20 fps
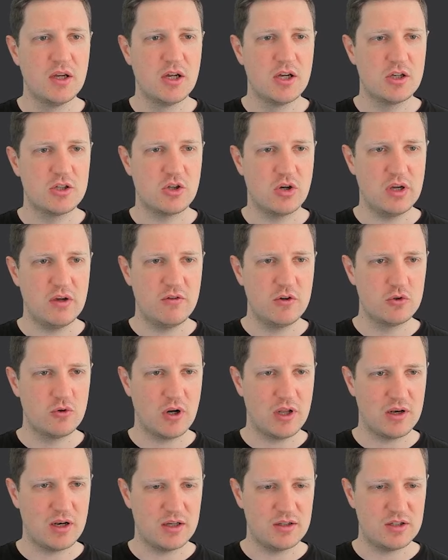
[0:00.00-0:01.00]
So if you
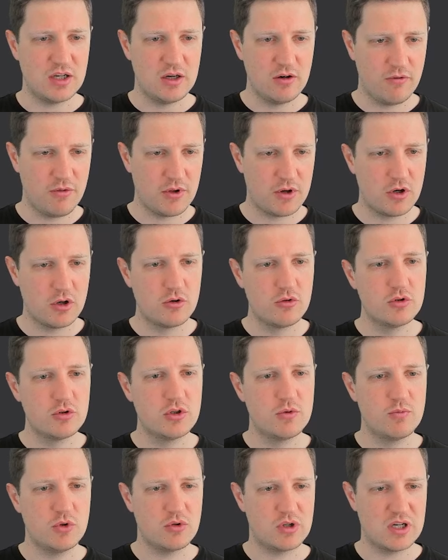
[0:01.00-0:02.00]
run line 10 of the code,
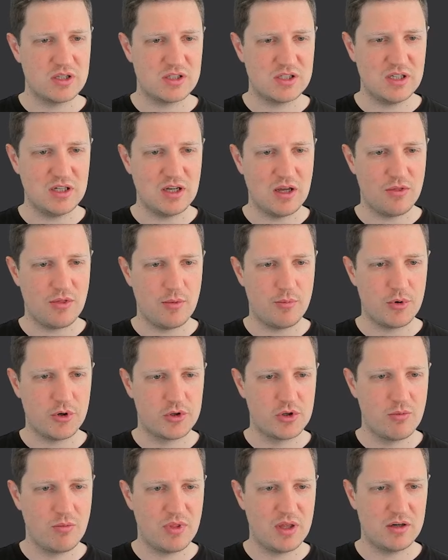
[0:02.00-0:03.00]
you can see at the
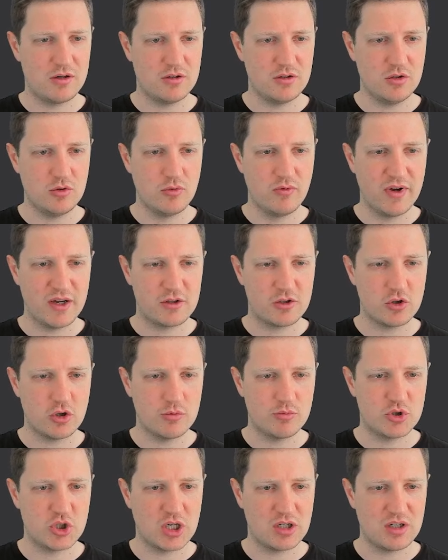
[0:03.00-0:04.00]
bottom that a new vector
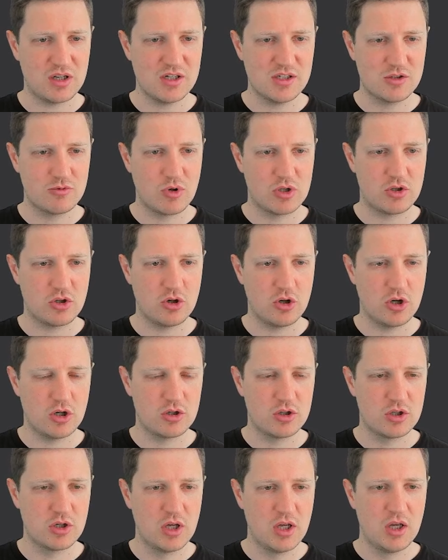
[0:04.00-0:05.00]
object is
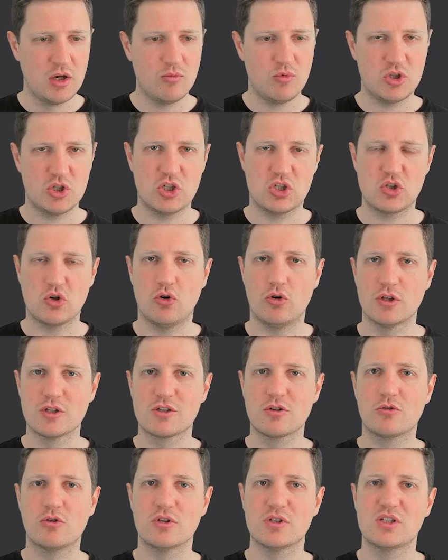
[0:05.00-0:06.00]
returned, which is also
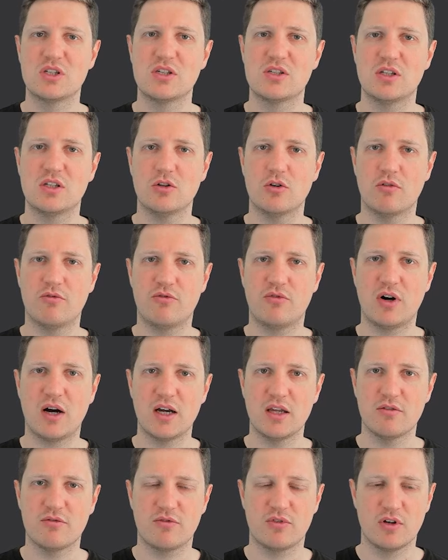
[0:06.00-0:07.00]
consisting of
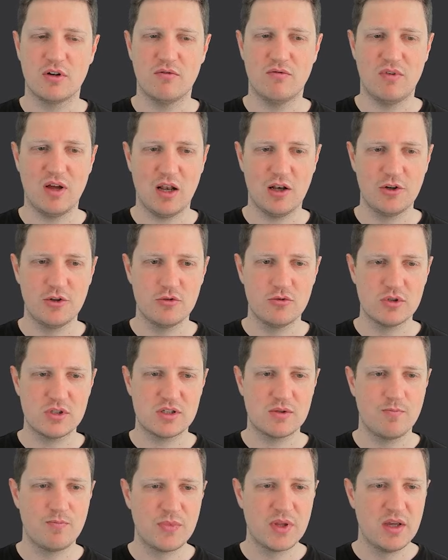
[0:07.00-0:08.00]
five
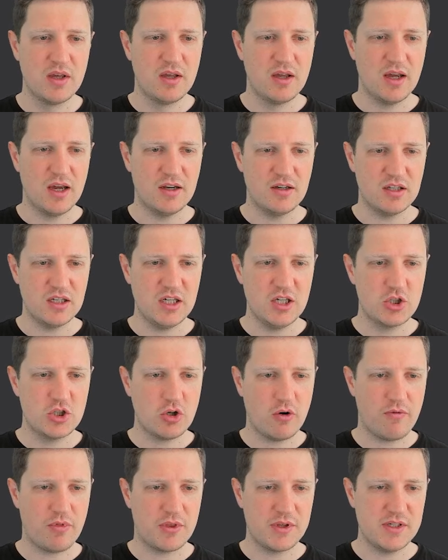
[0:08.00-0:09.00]
values. And each
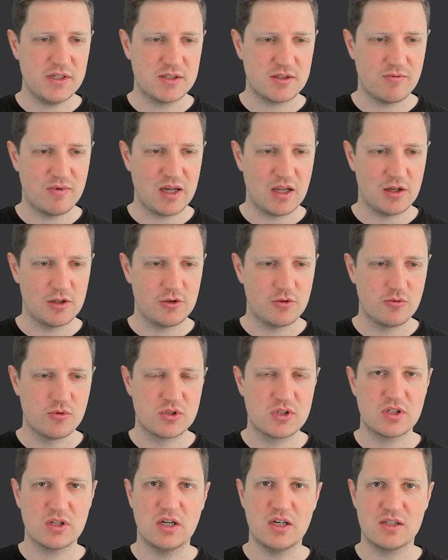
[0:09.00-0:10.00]
of these
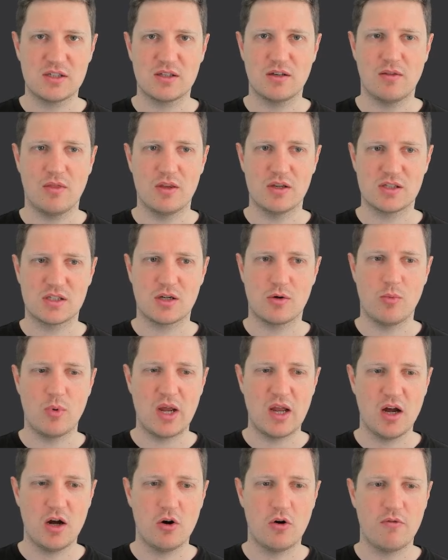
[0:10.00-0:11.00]
values is the
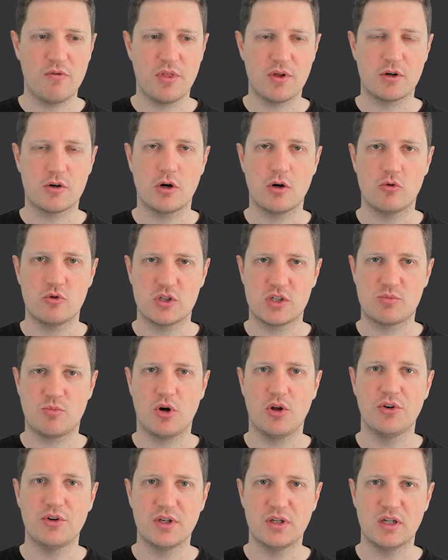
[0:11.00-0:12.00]
square of the
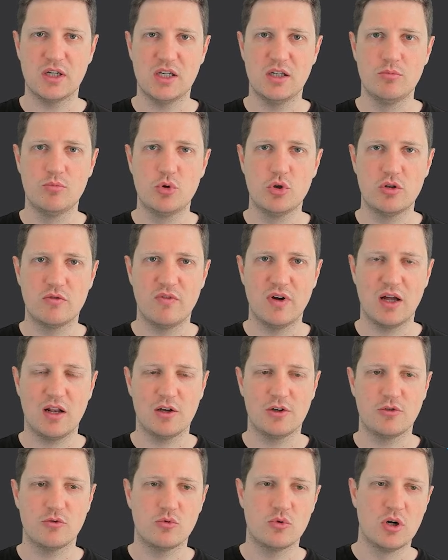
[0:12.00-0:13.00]
corresponding input
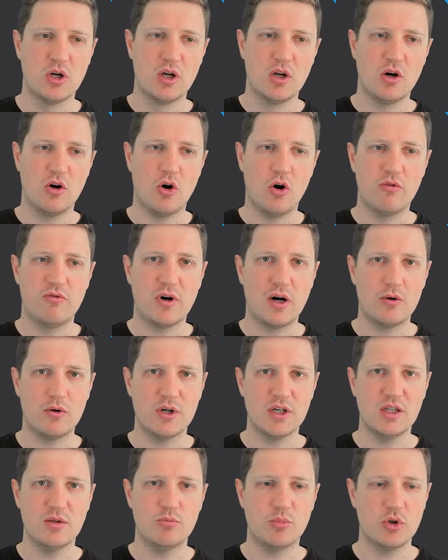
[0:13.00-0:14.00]
value of our
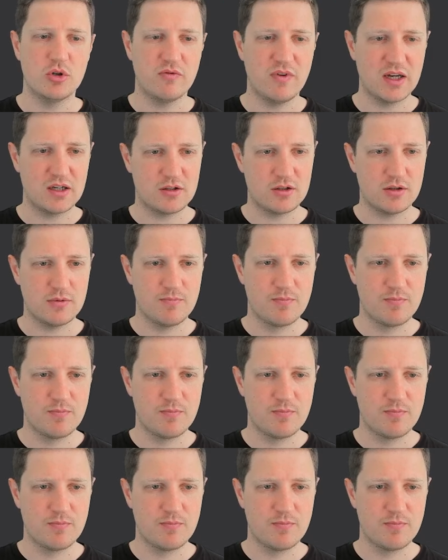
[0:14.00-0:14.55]
input vector.